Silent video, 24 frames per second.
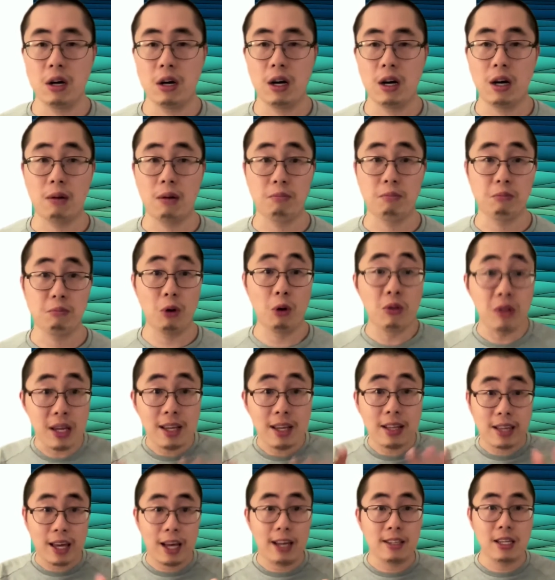
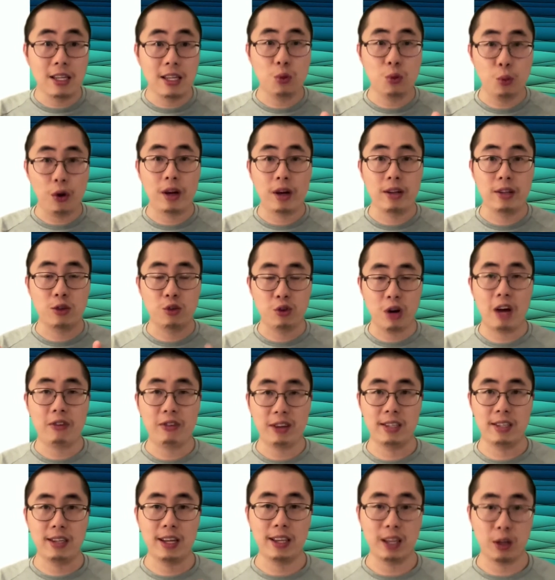Only in cases where the
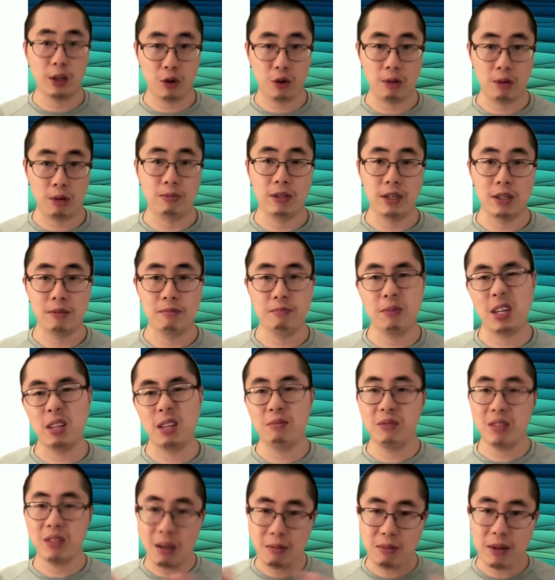traffic is unencrypted,
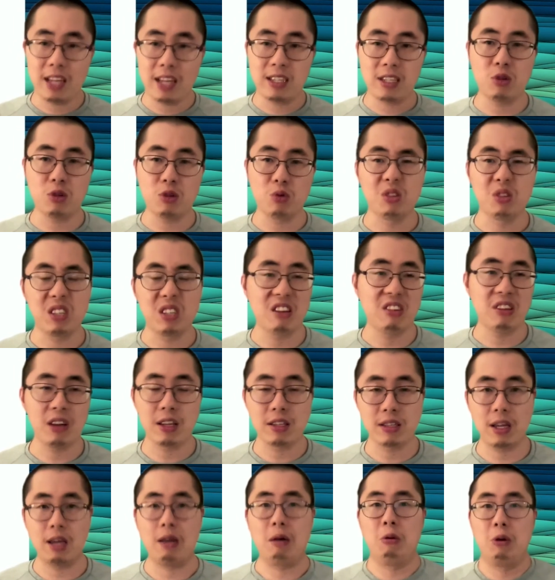but some cases you will see
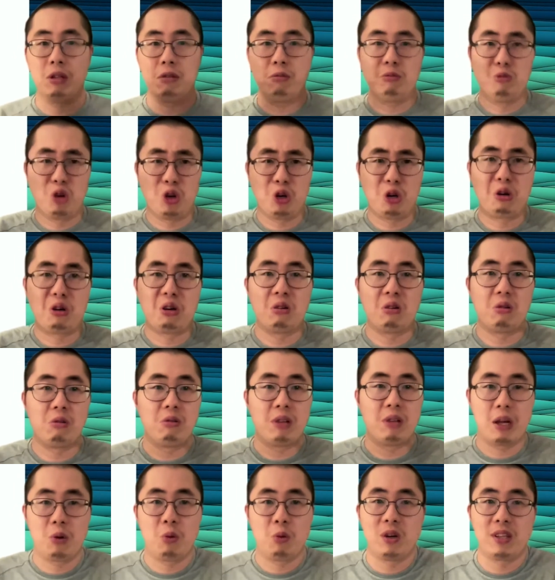things like what curl,
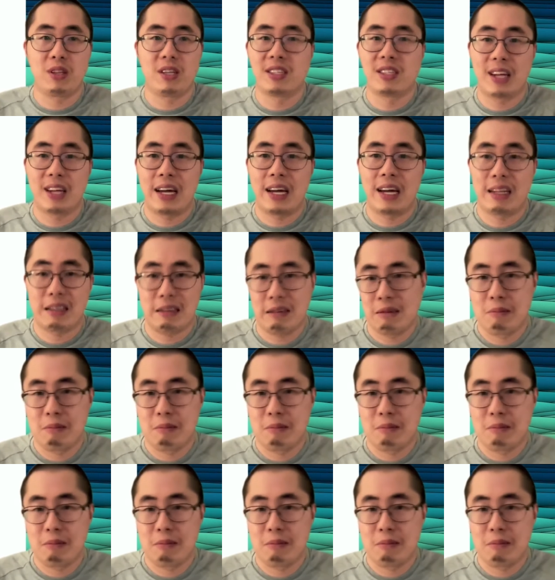like what is that?